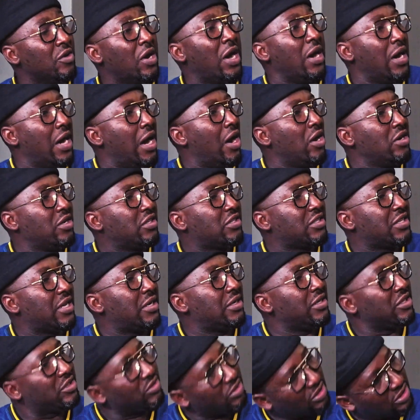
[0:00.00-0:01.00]
I
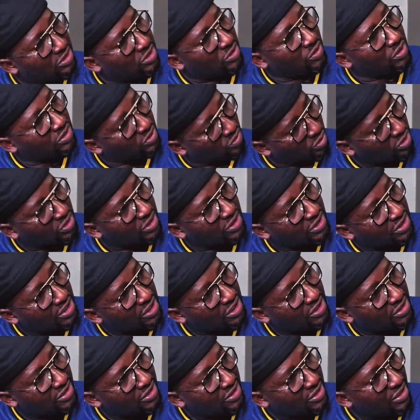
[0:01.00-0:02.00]
understand it was a
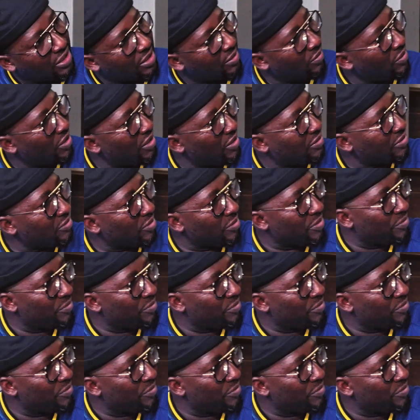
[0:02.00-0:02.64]
skit where some